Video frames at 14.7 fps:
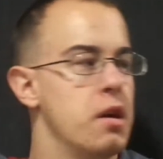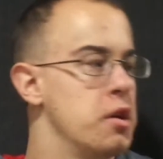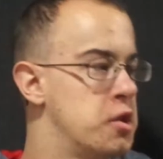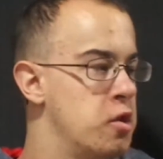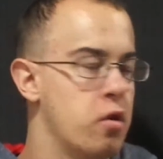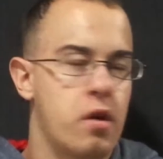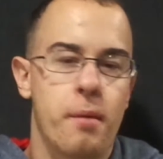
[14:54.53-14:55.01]

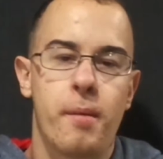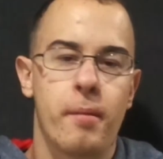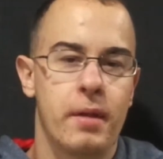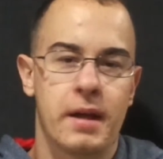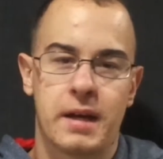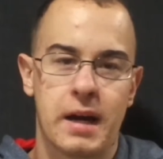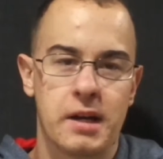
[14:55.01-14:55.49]
still can't remember
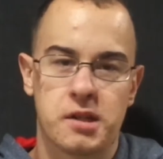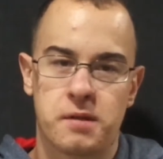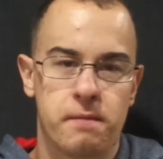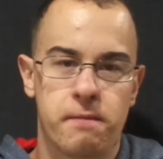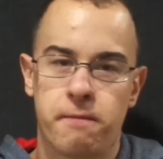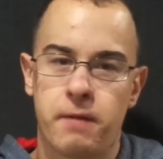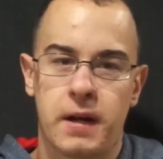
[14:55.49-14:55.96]
that guy's
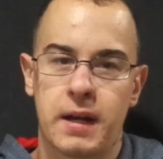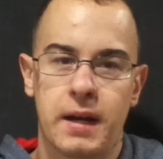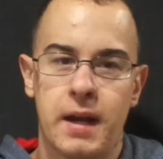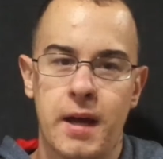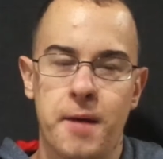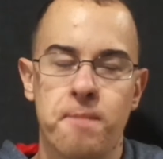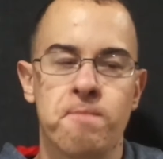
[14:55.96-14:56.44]
freaking
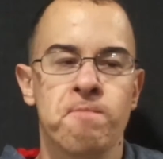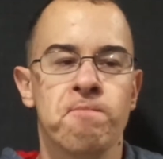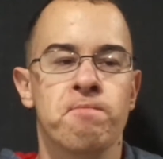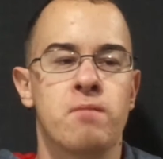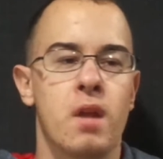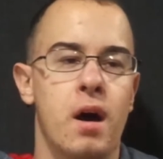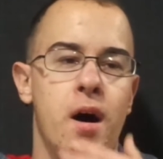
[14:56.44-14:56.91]
name.
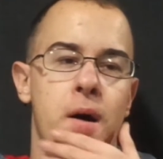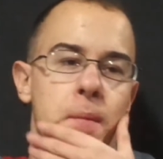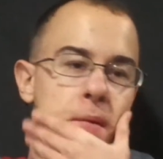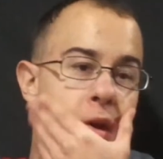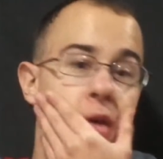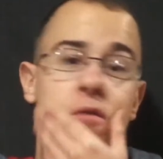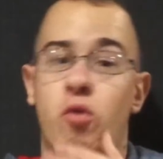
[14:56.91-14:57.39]
Um,
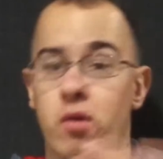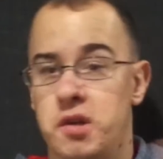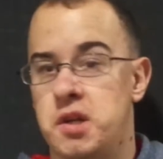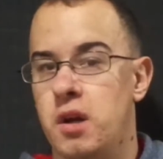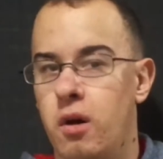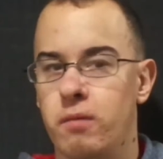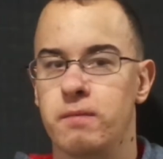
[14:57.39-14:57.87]
he of
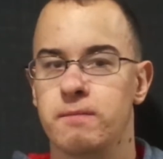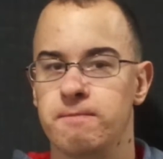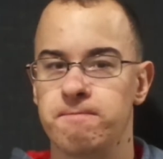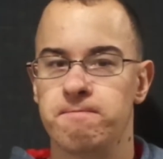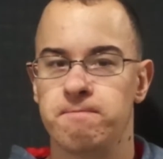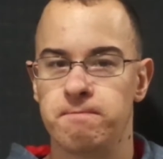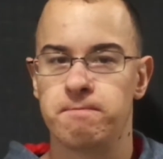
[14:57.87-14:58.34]
course you know
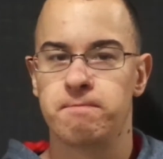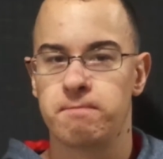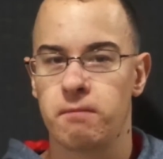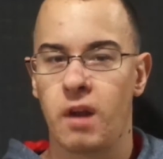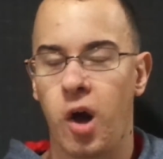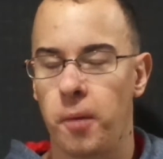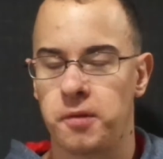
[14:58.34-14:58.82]

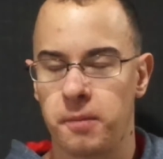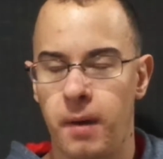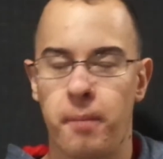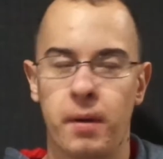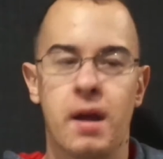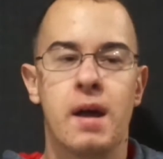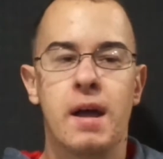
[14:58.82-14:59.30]
helps him
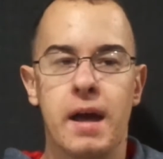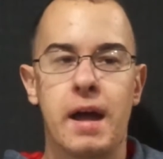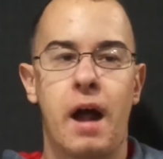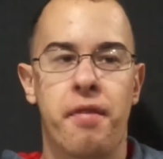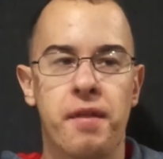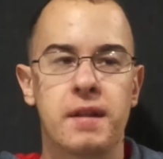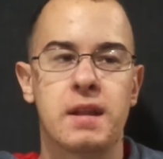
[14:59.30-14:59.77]
out, but
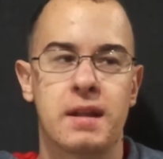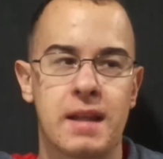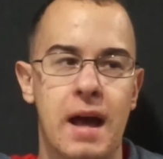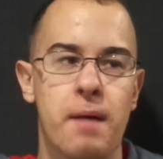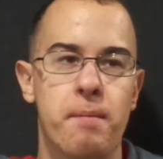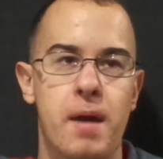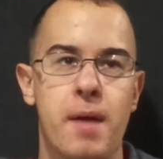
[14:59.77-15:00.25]
I think that
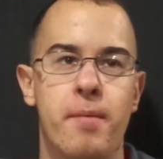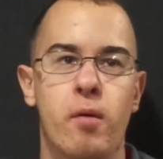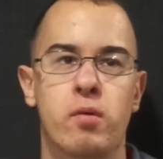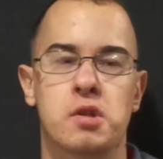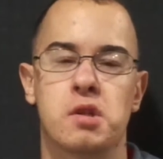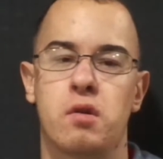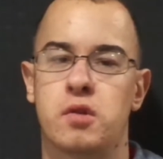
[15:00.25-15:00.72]
that maybe
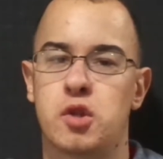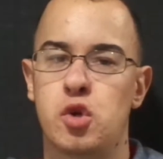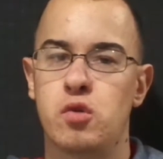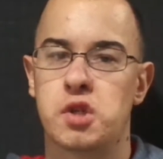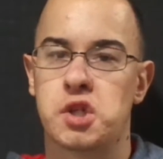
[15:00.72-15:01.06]
was a little too